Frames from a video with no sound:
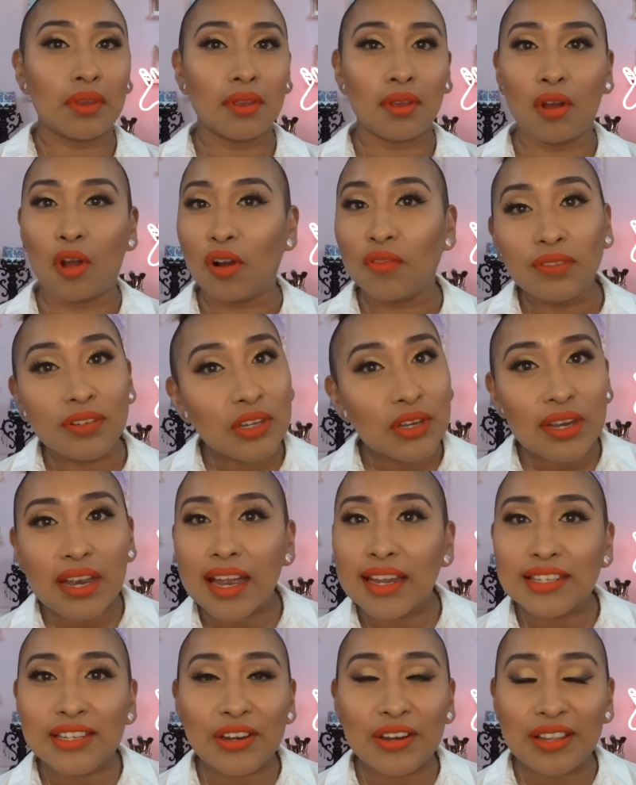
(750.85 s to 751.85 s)
Hopefully you
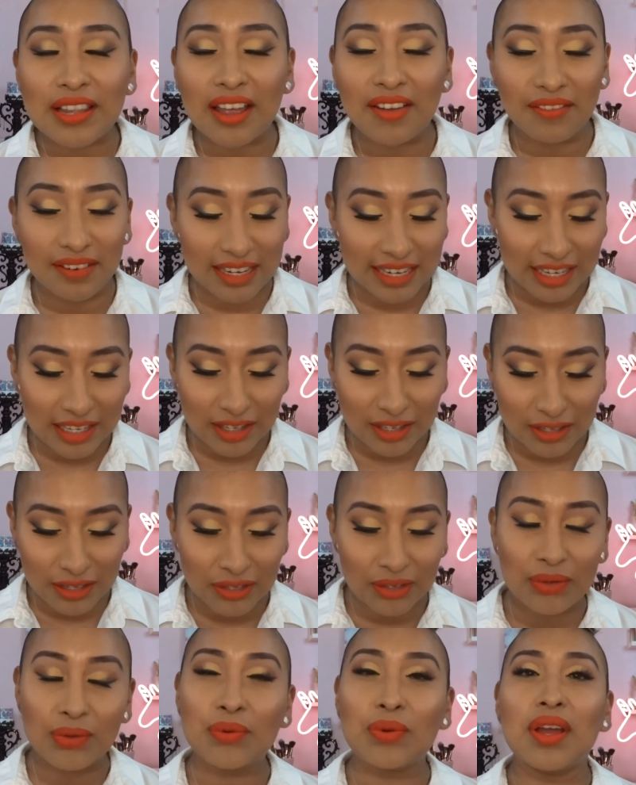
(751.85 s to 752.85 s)
guys are loving it
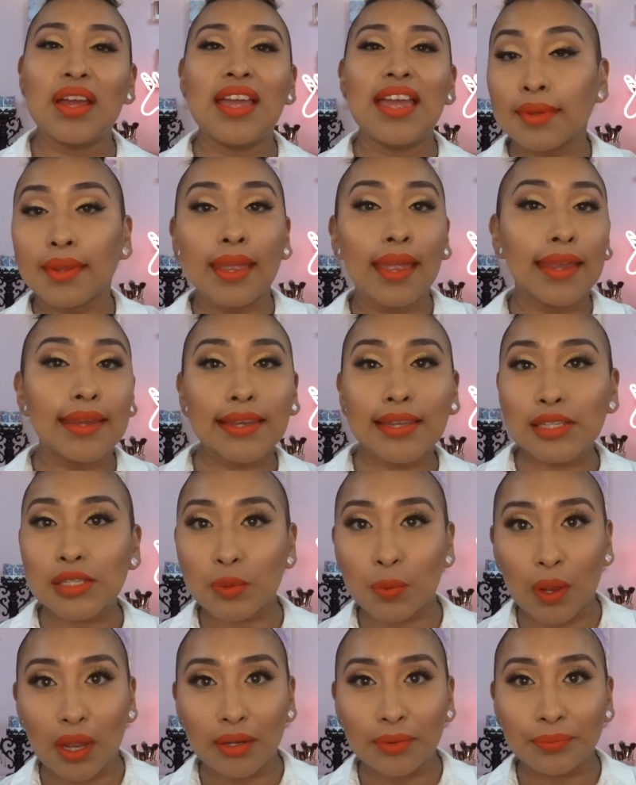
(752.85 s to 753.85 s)
too. And
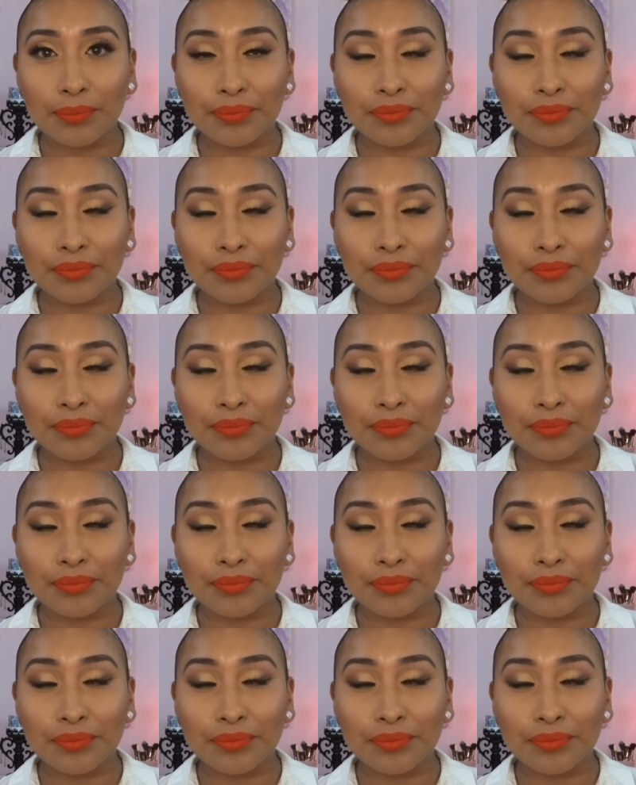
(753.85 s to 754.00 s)
guess what?